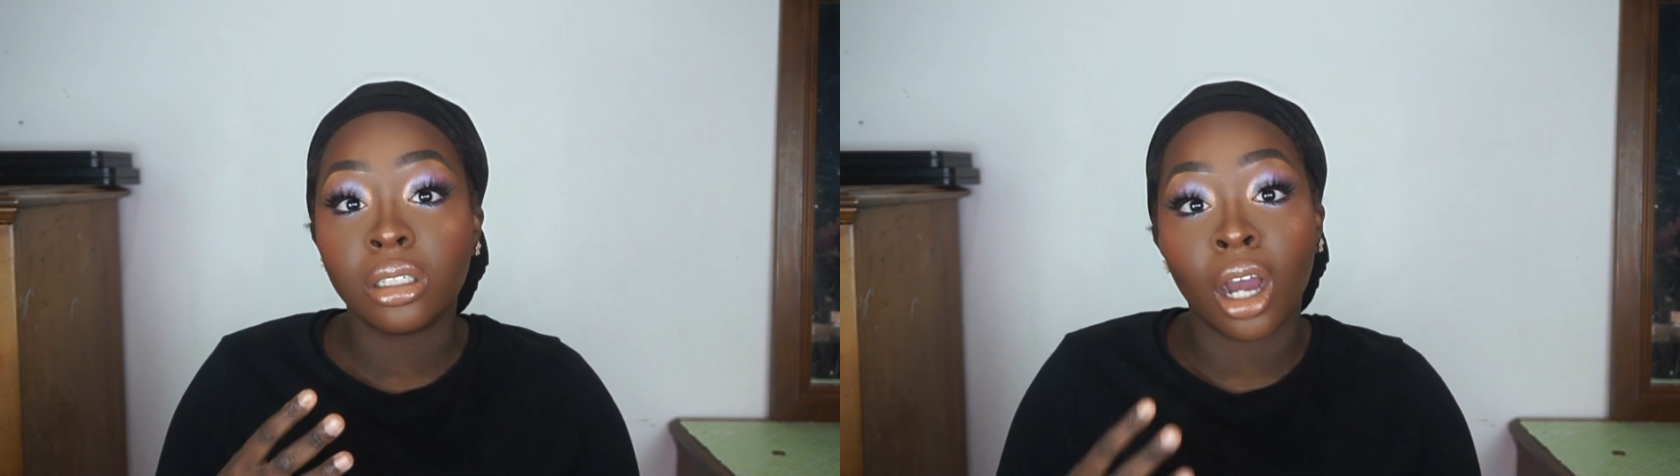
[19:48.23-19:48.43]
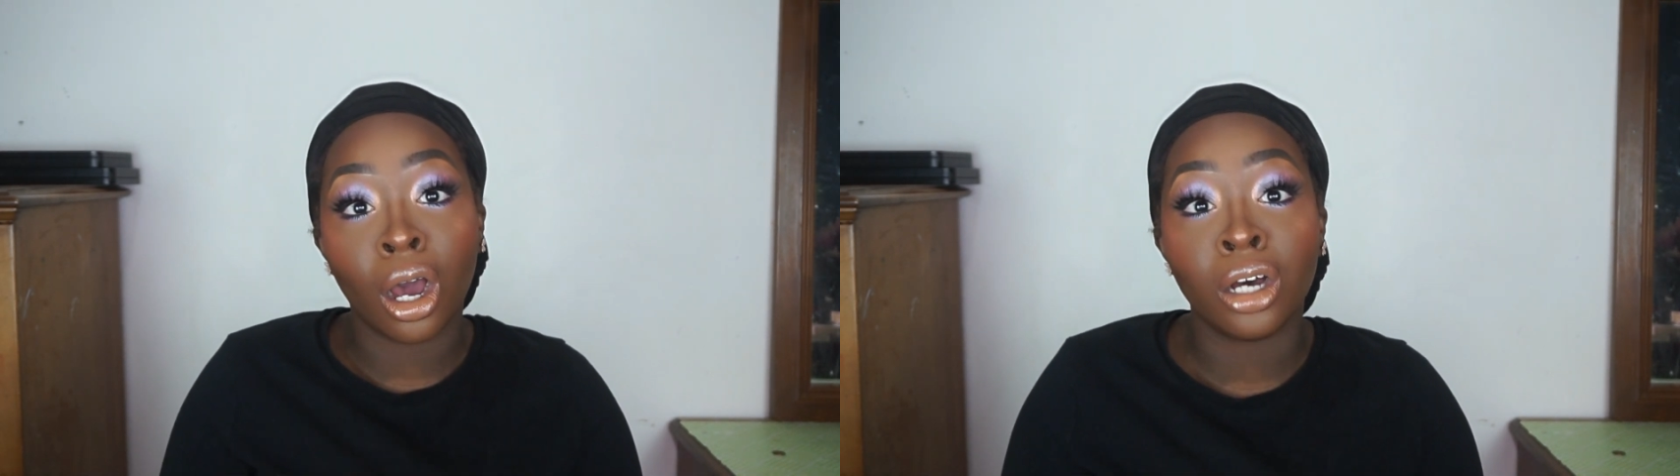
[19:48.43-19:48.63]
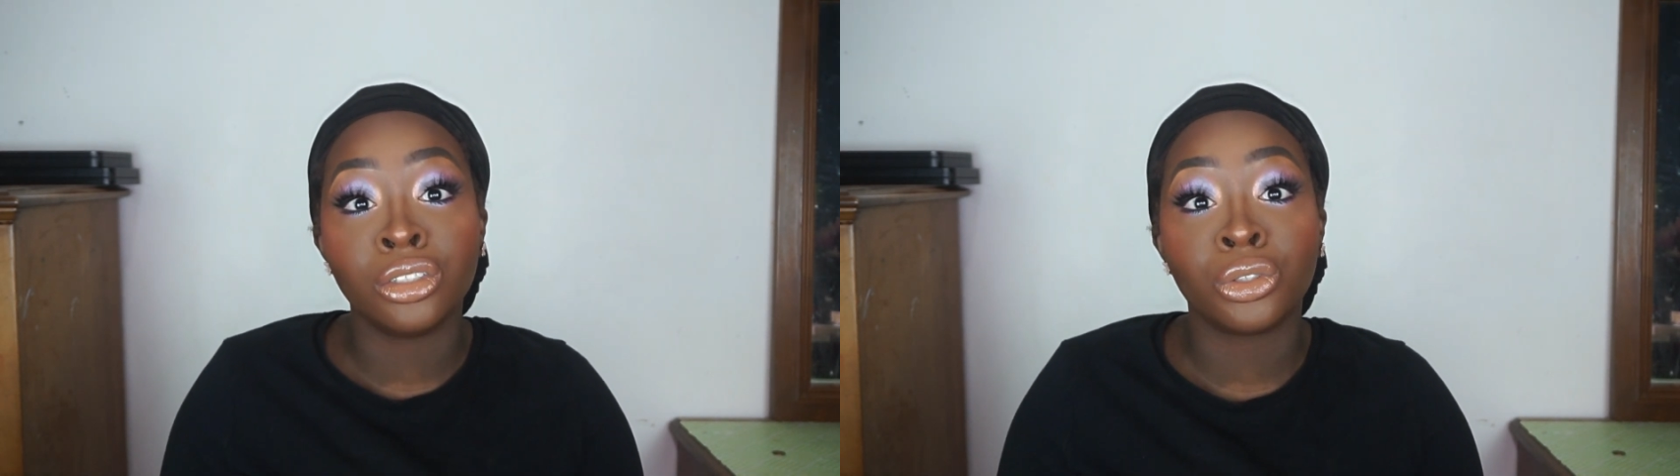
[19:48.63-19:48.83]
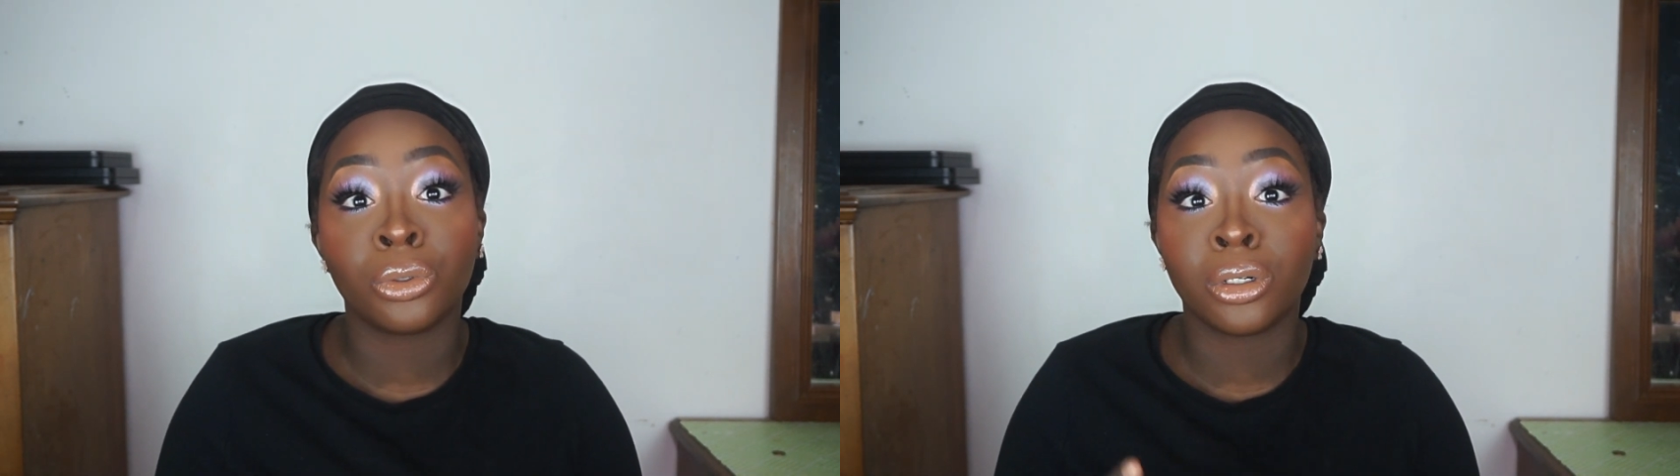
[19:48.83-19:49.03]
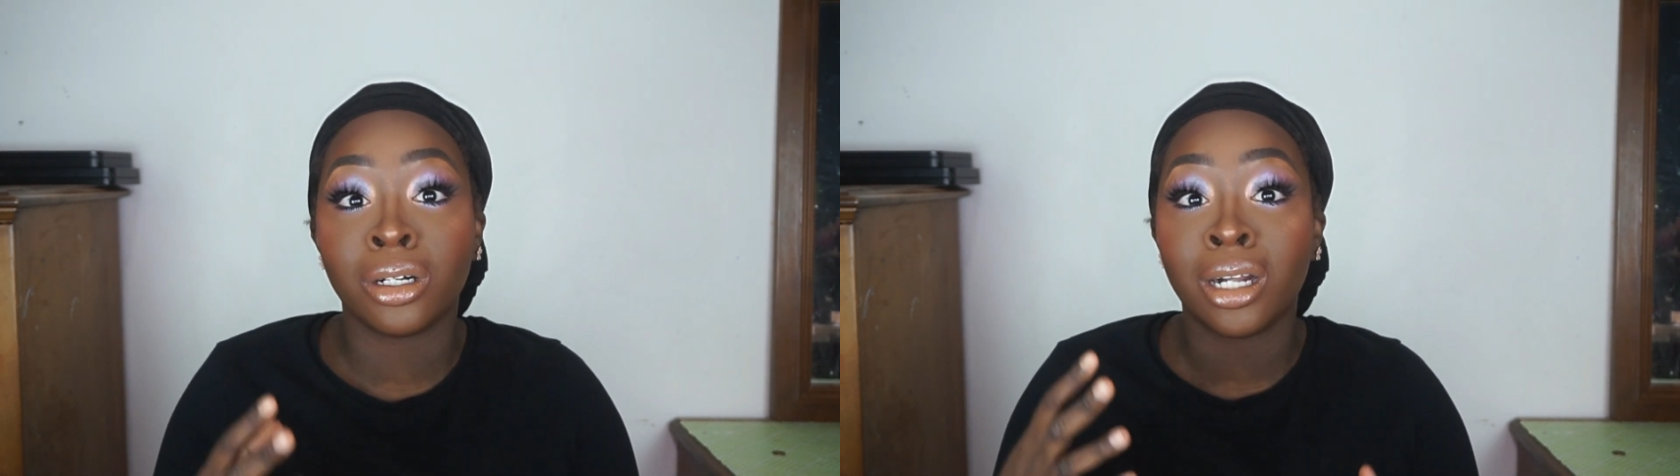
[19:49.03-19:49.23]

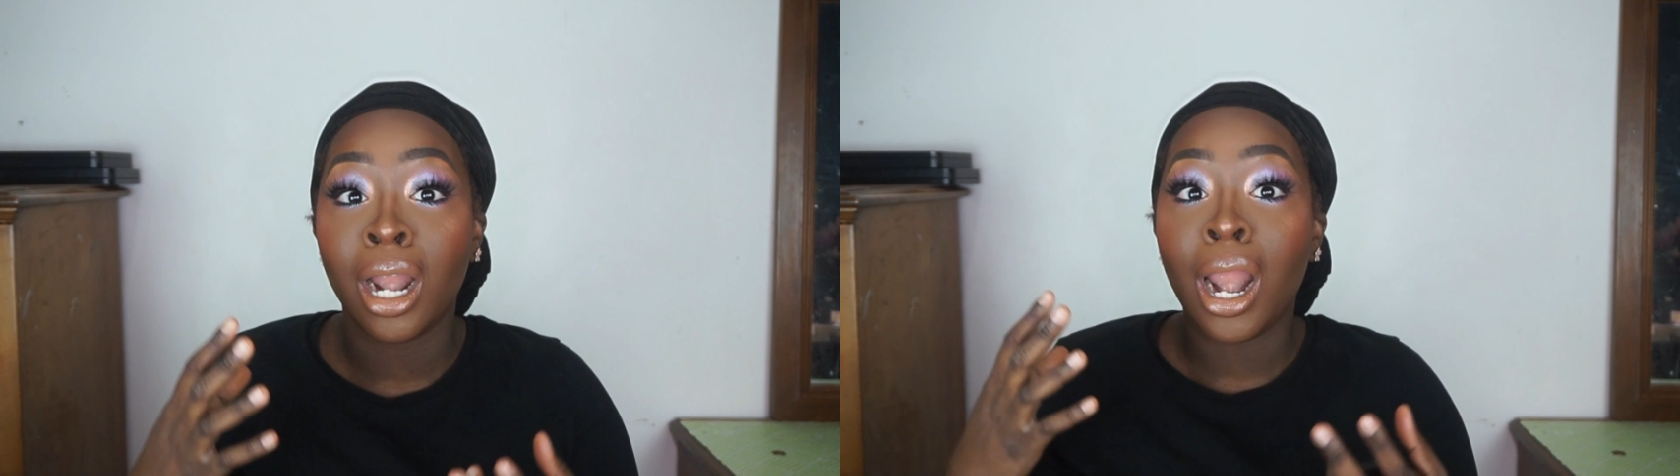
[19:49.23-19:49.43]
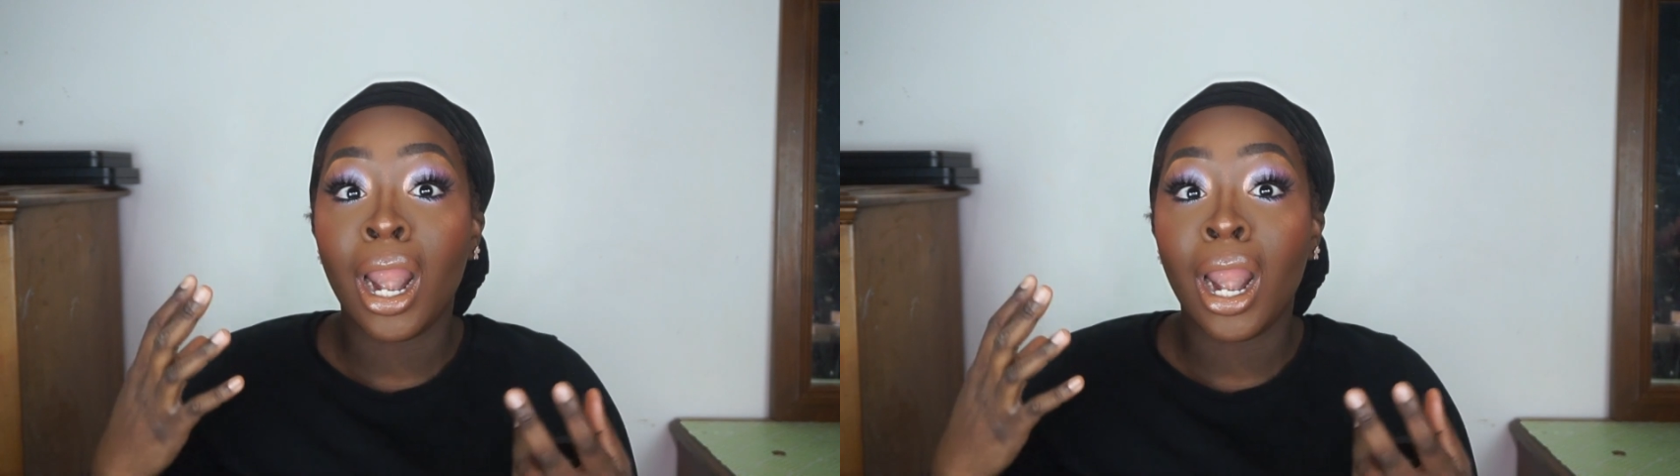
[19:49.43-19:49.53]
contour